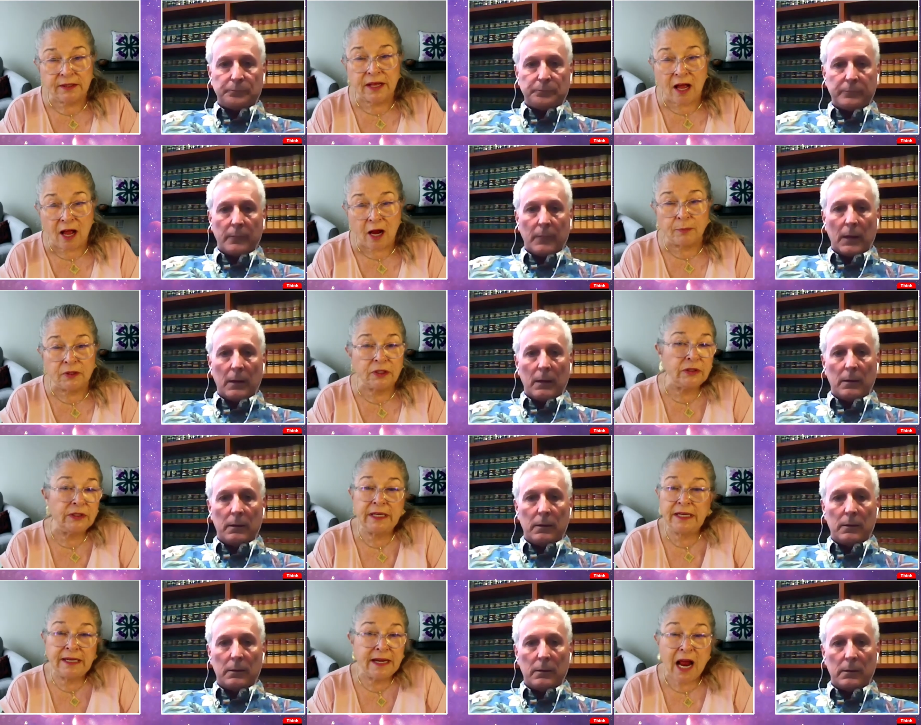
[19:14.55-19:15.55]
Speaker 1: the
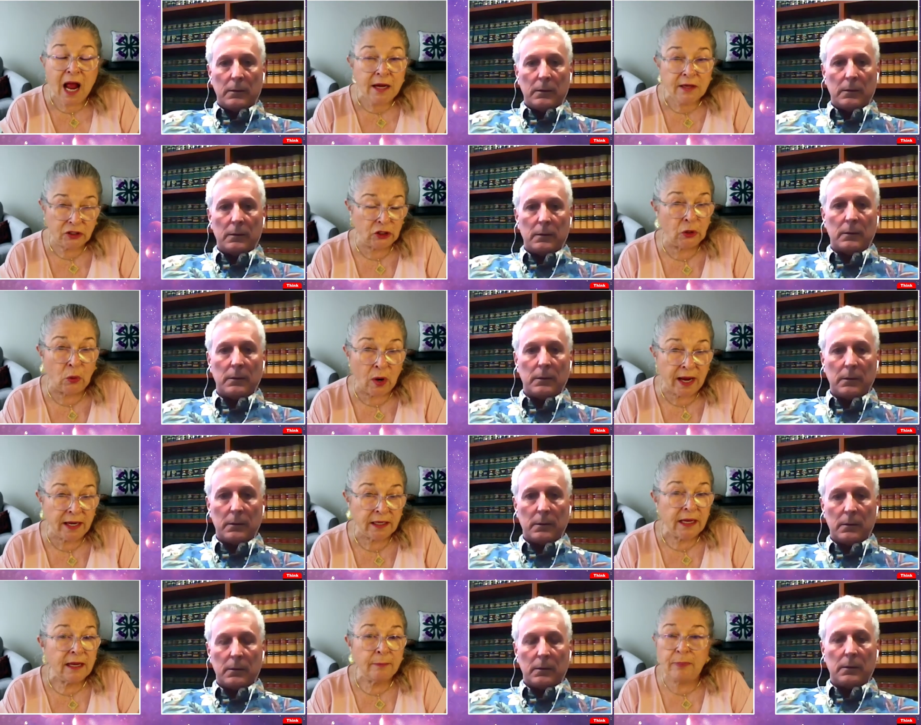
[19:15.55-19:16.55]
opportunity to not do it
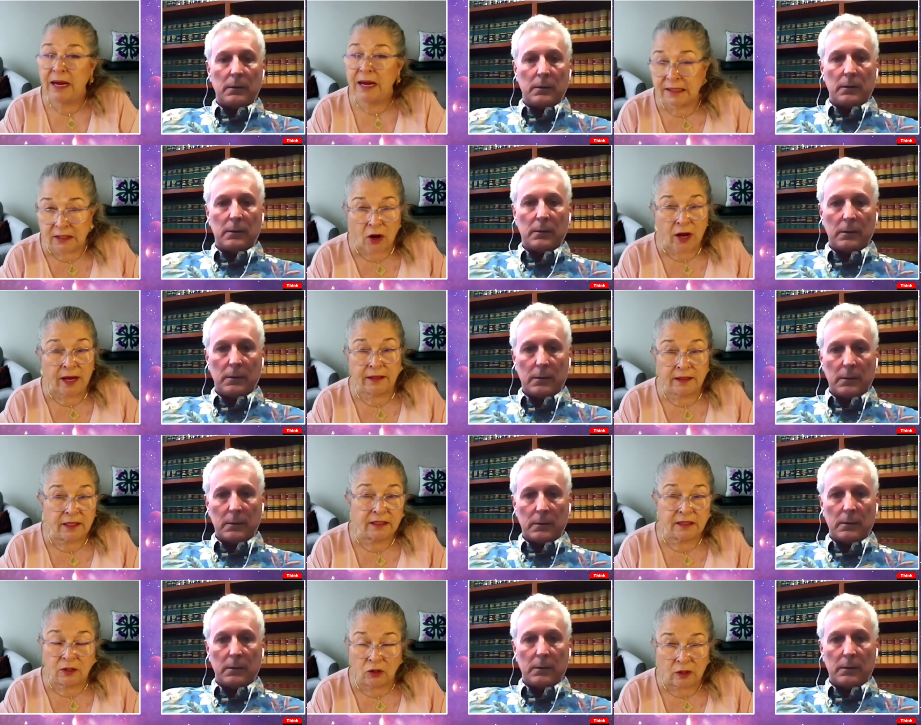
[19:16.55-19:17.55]
based on
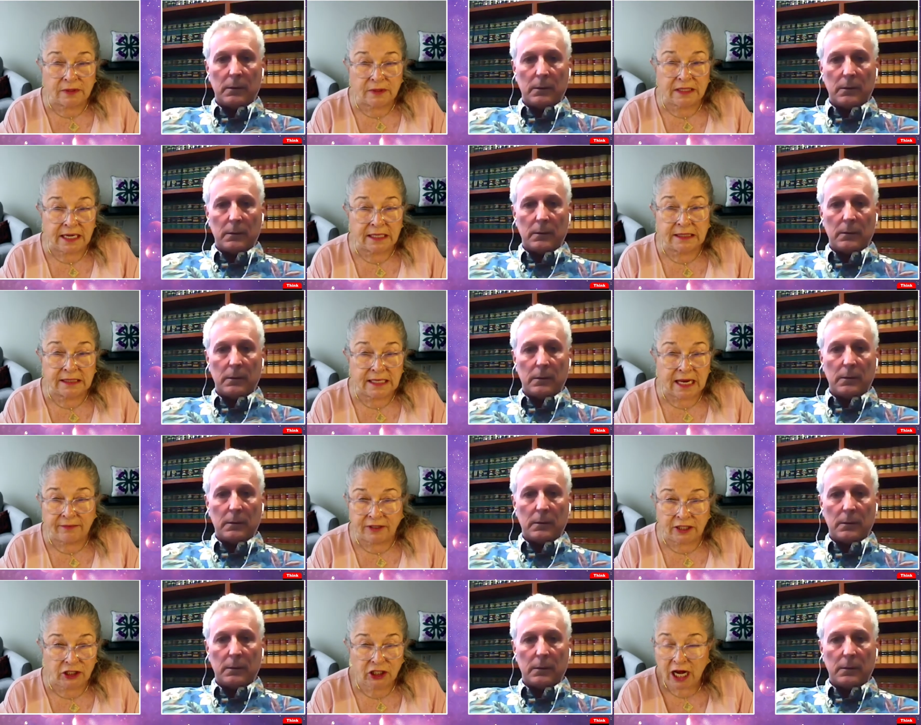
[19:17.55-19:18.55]
the circumstances
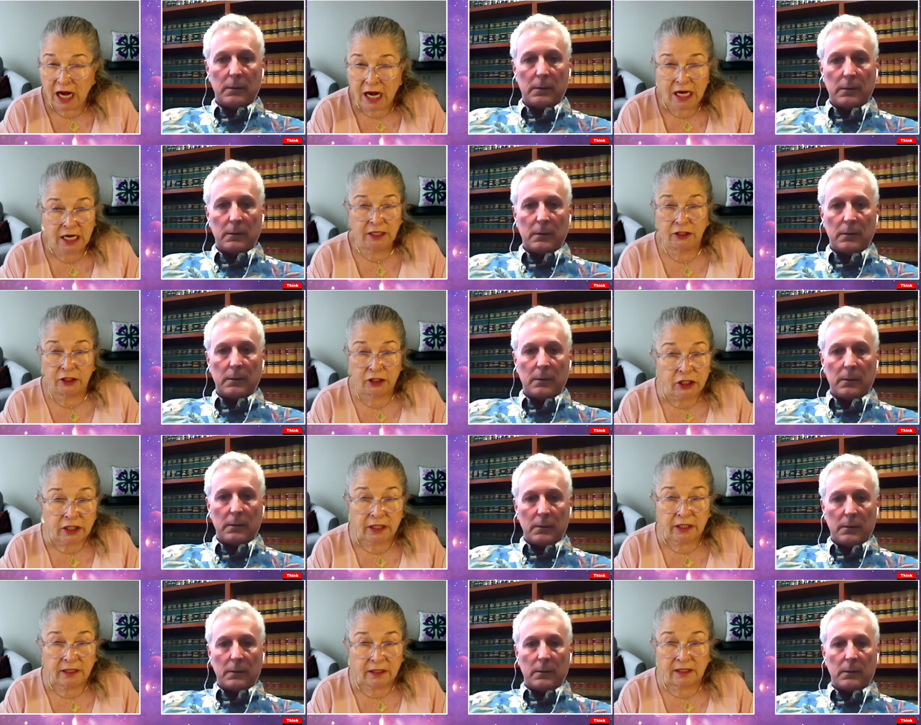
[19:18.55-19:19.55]
having
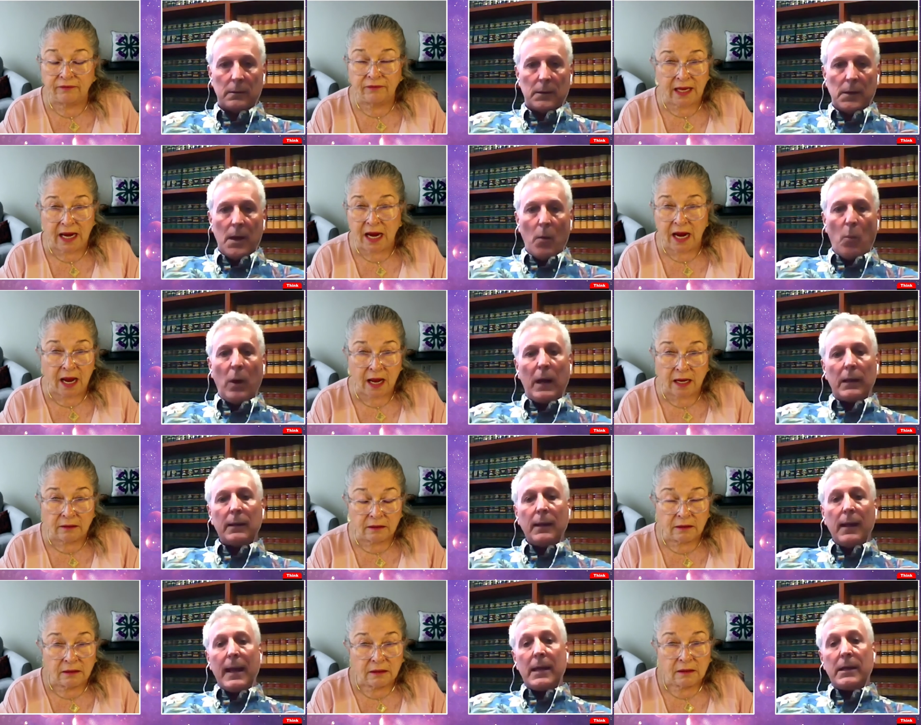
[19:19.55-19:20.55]
changed if they have. Well,
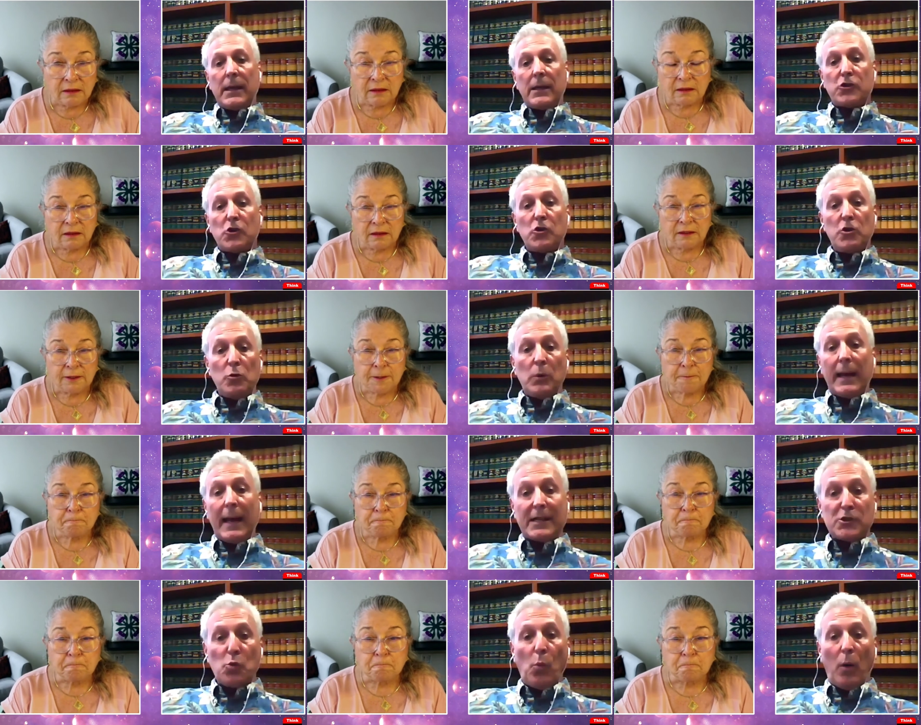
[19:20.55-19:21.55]
Speaker 2: and, and so you would
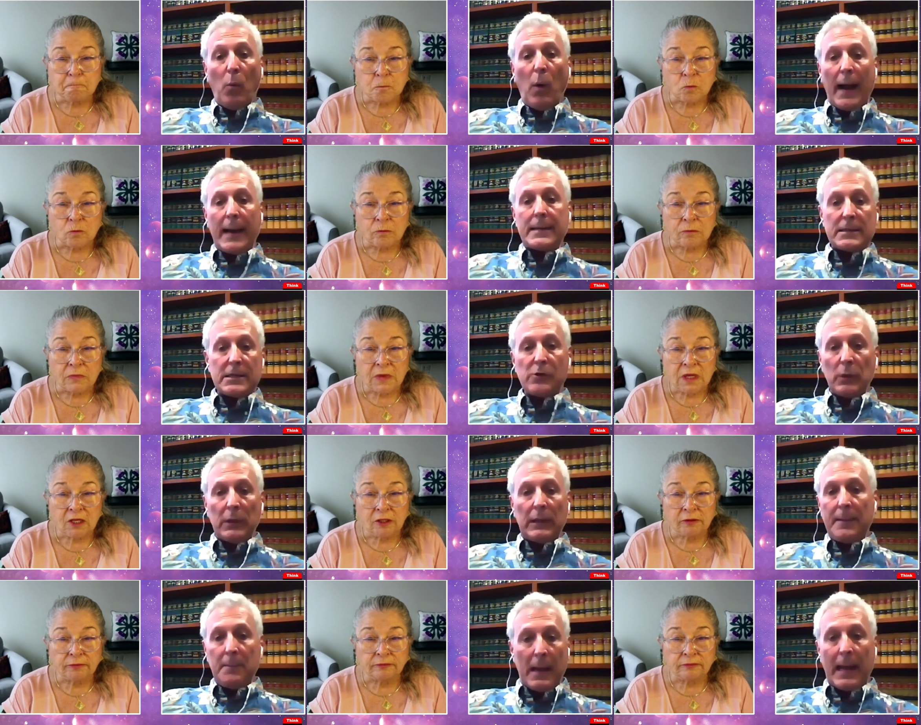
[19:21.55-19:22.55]
ask, well, why does it
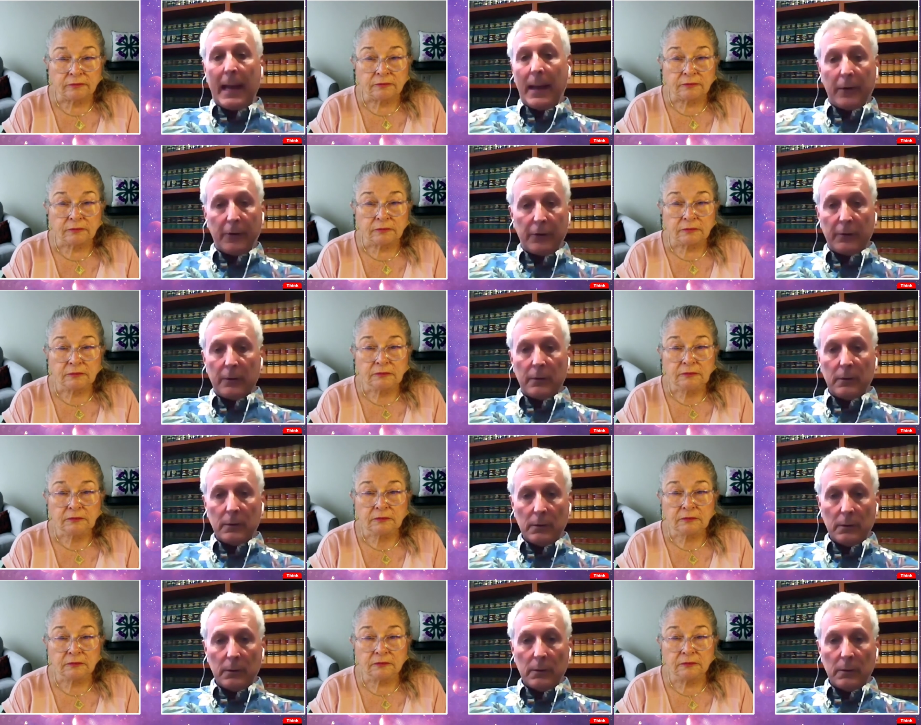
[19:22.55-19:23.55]
really matter?
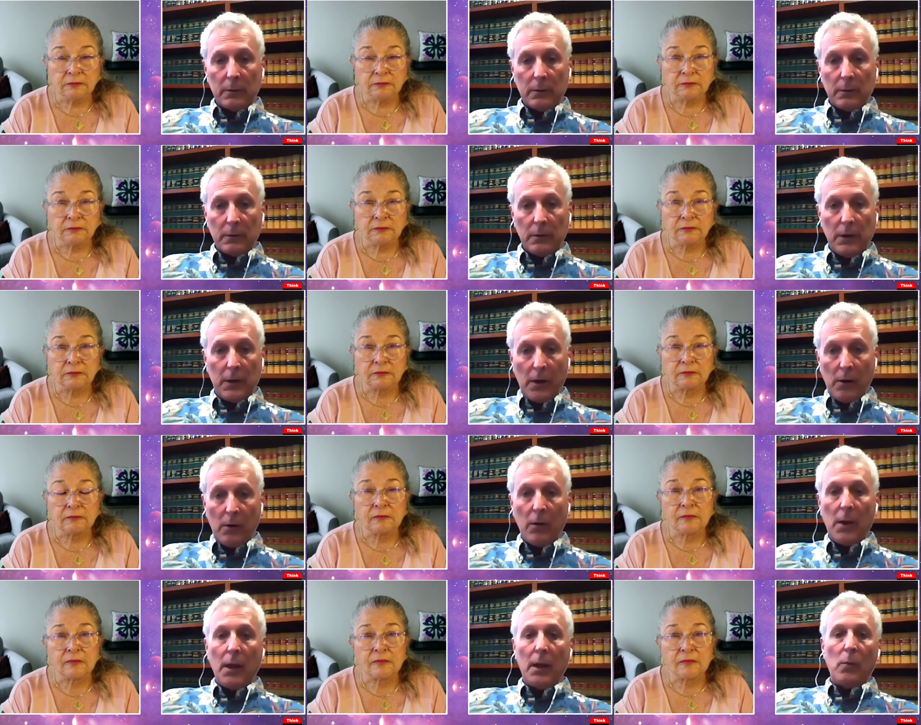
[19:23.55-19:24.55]
You know,
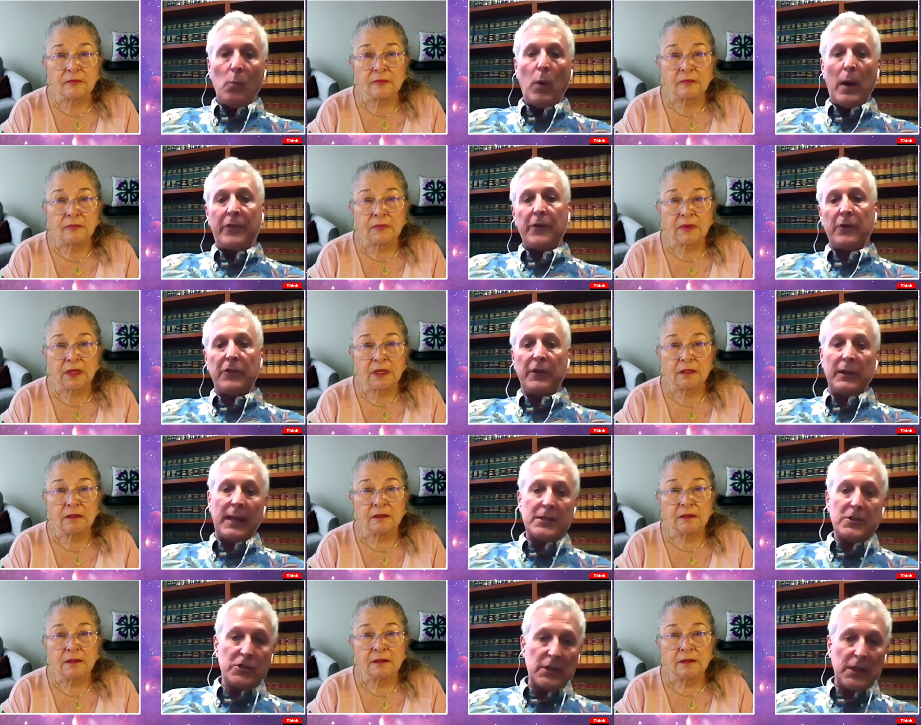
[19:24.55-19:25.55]
whether the
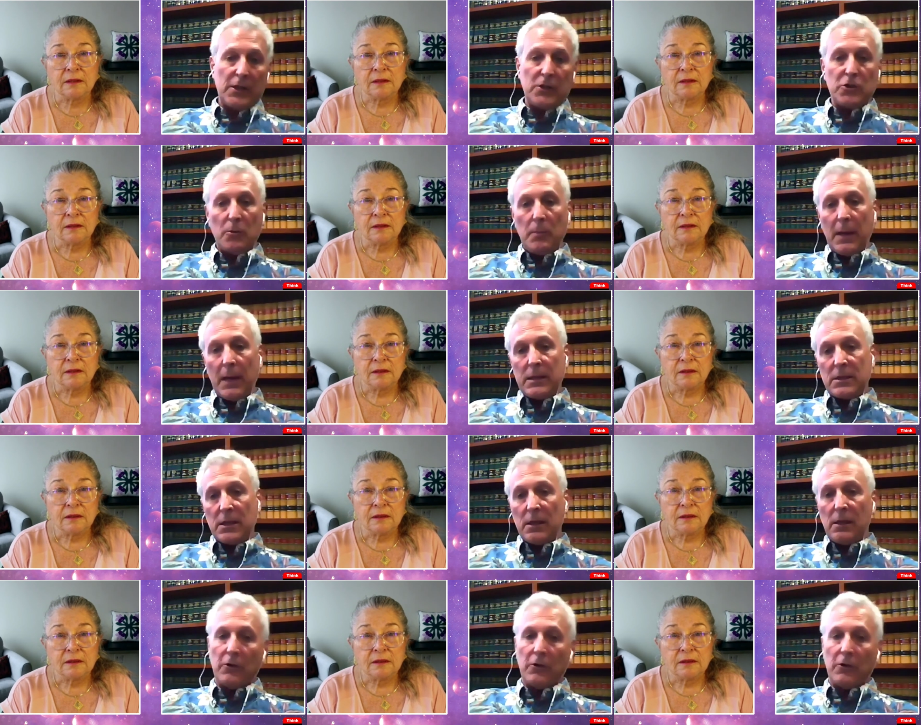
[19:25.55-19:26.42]
legislature makes it